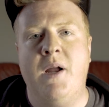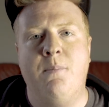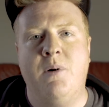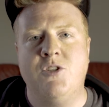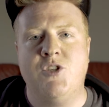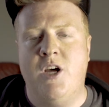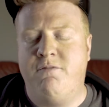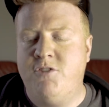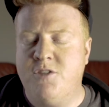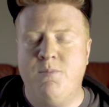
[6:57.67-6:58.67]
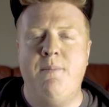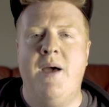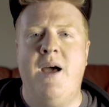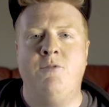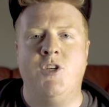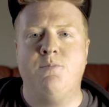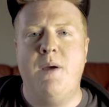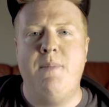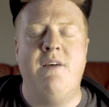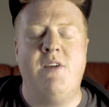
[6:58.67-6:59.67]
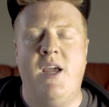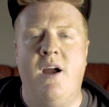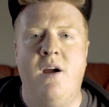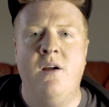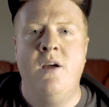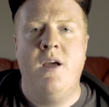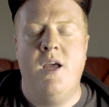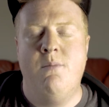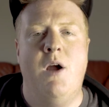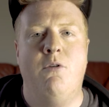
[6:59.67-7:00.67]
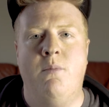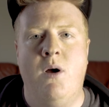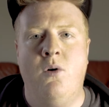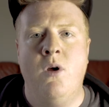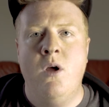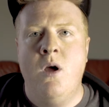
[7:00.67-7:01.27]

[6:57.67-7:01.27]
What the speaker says: bring a bunch of stuff, just my Mavic Air and my remote.